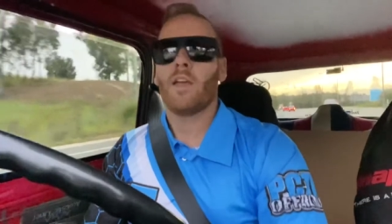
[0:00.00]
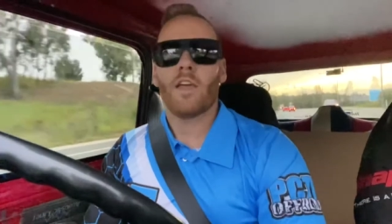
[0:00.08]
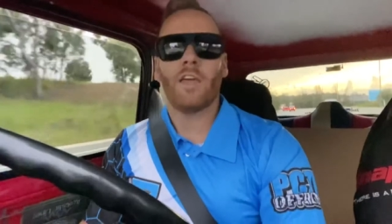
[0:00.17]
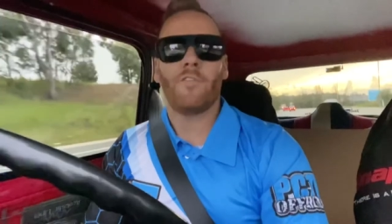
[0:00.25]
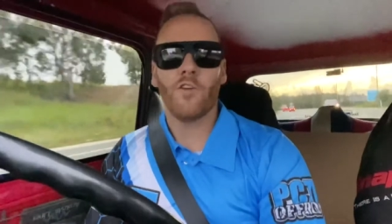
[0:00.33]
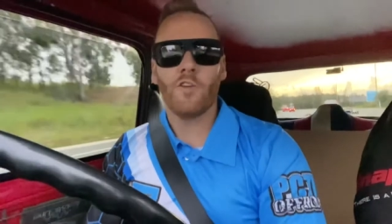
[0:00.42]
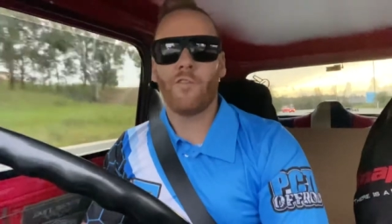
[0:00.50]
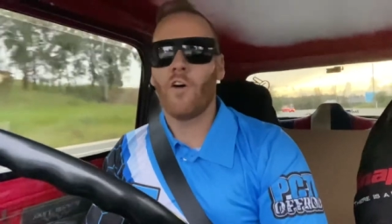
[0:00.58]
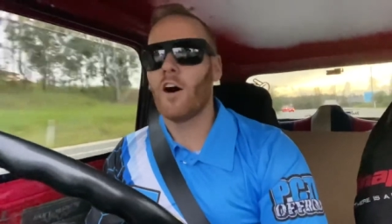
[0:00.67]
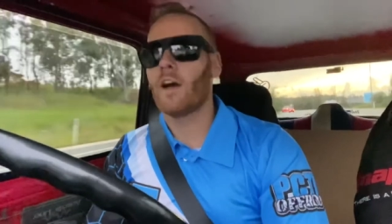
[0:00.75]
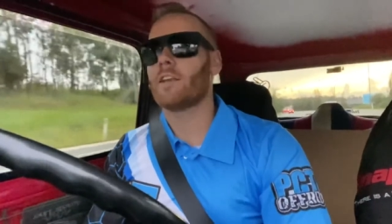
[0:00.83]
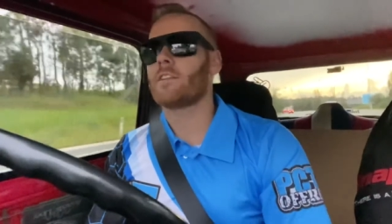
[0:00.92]
If you
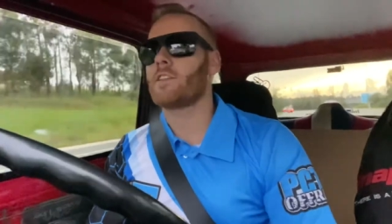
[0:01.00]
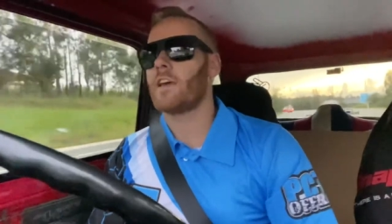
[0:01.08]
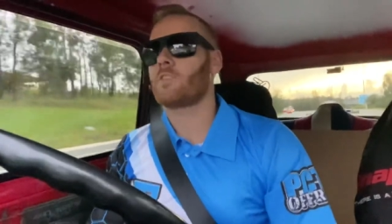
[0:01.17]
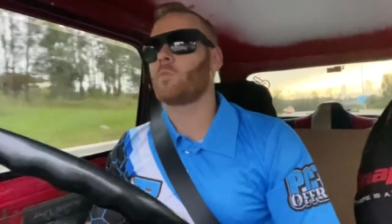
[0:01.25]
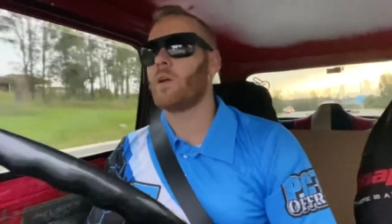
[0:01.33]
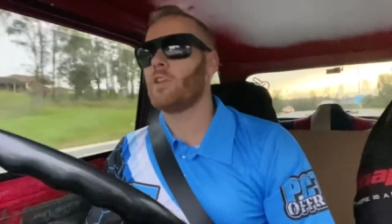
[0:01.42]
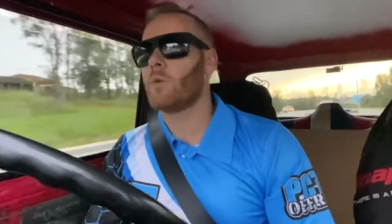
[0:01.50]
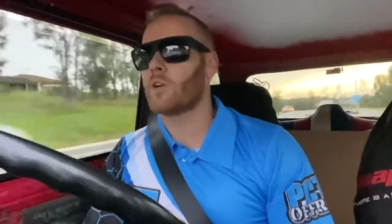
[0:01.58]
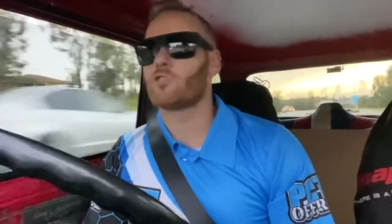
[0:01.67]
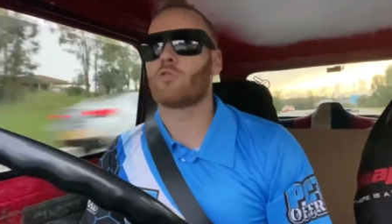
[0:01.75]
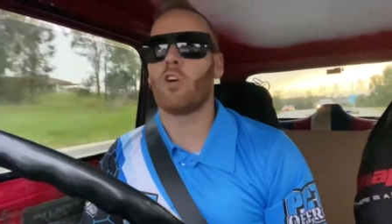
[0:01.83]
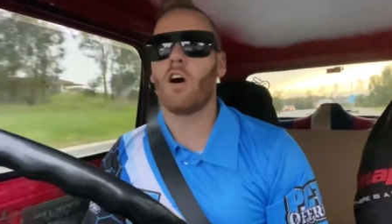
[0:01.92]
find that when you are
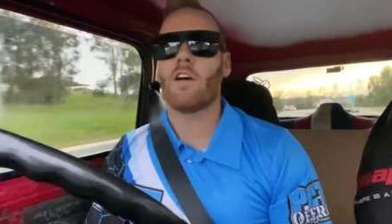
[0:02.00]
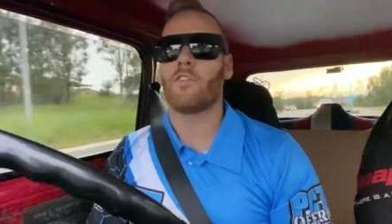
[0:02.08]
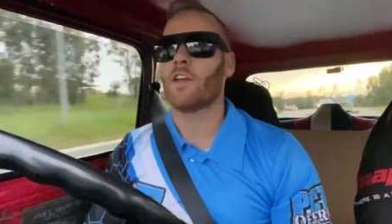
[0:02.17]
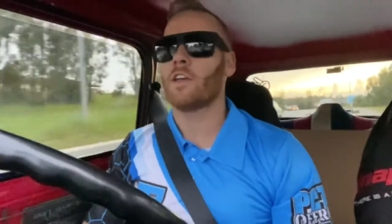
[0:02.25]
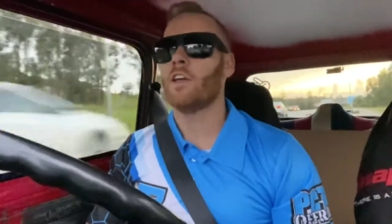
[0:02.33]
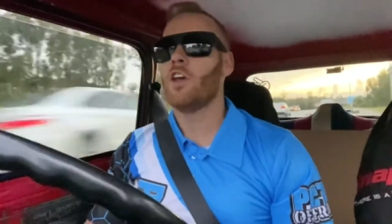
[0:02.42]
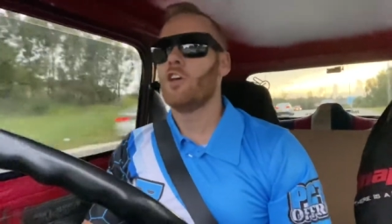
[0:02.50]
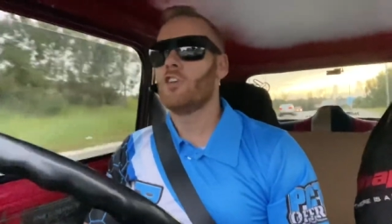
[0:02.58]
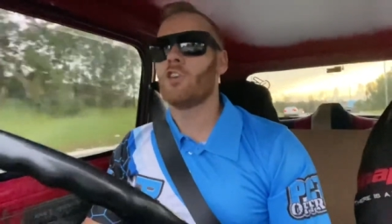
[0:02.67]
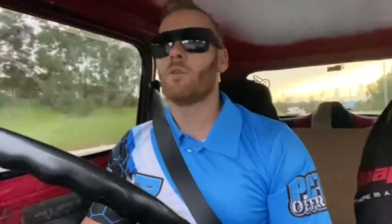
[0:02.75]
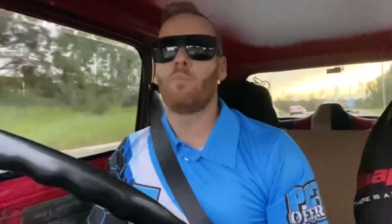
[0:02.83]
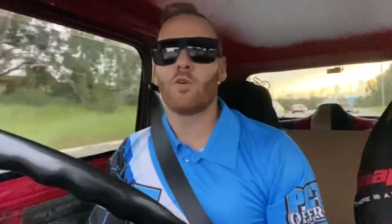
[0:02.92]
driving,
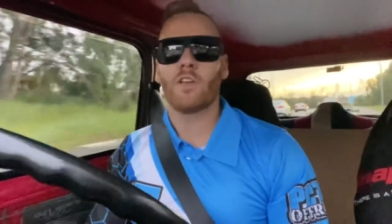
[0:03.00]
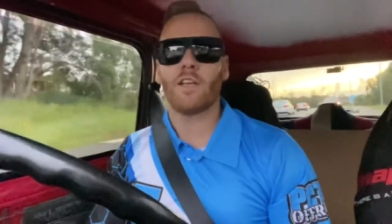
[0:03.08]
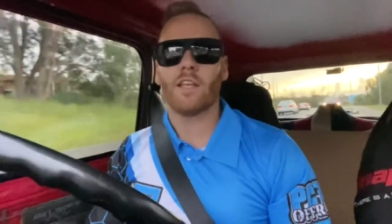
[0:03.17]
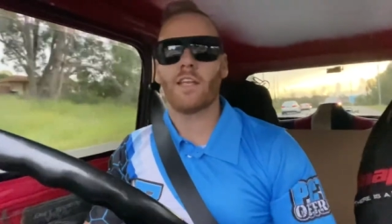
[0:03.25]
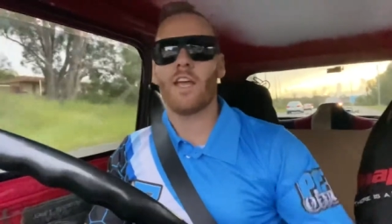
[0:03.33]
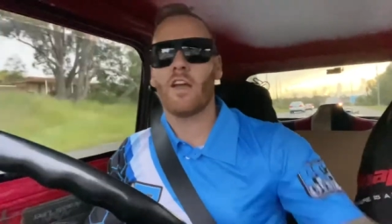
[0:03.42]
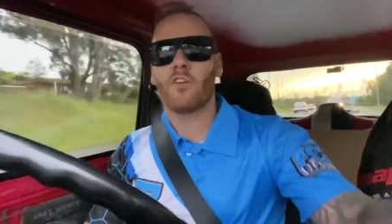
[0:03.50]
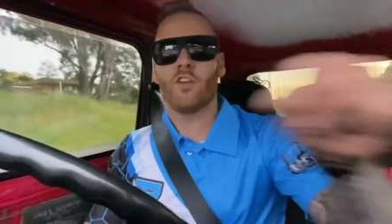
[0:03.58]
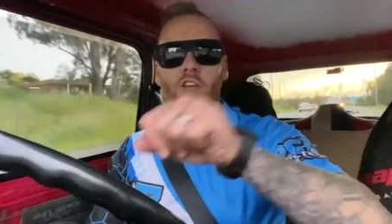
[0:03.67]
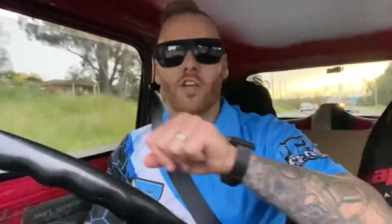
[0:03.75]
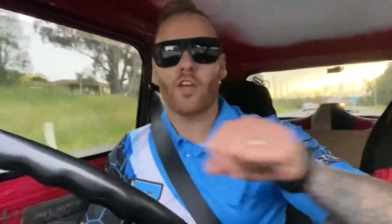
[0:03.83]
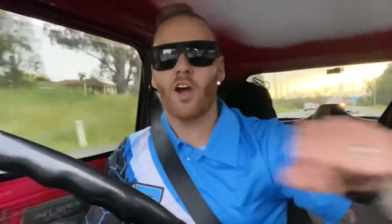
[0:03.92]
you can put it in gear and you
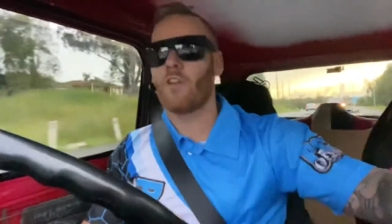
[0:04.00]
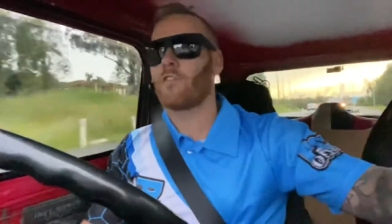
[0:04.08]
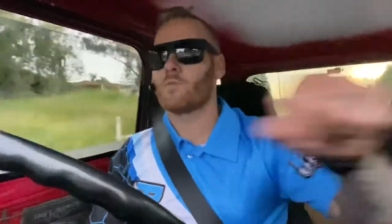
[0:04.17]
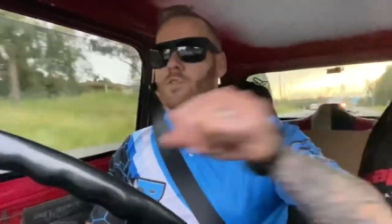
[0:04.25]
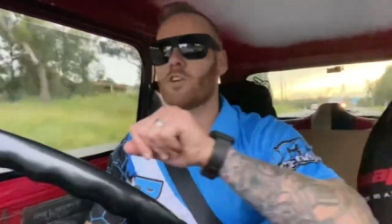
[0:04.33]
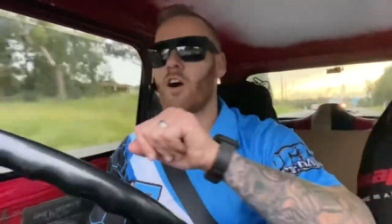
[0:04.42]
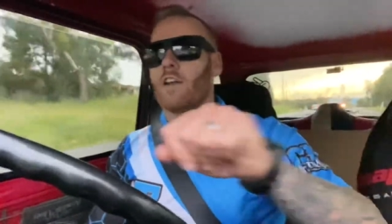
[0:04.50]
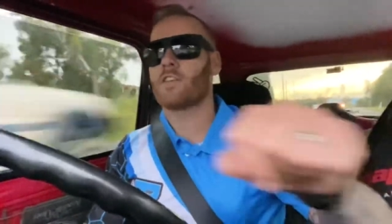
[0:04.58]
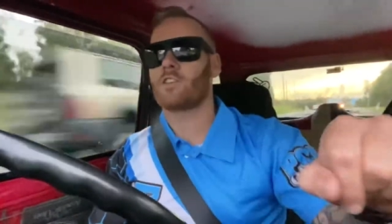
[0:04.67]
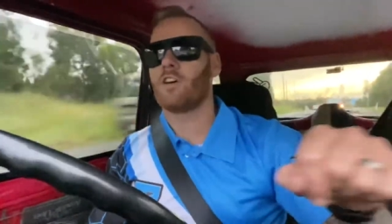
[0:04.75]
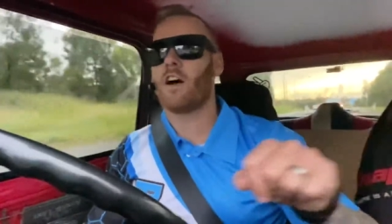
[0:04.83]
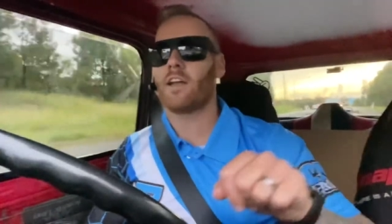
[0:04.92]
can go from side to
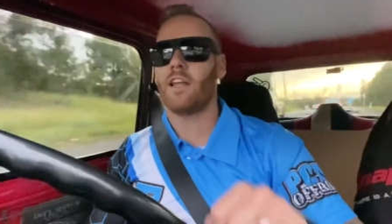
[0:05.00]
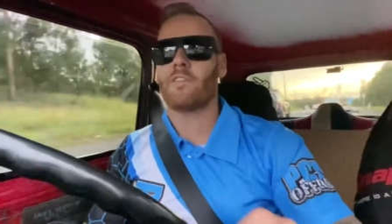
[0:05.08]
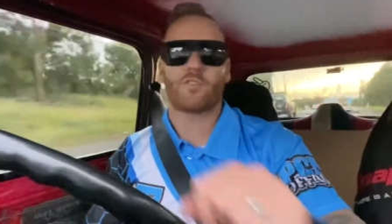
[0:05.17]
side, left to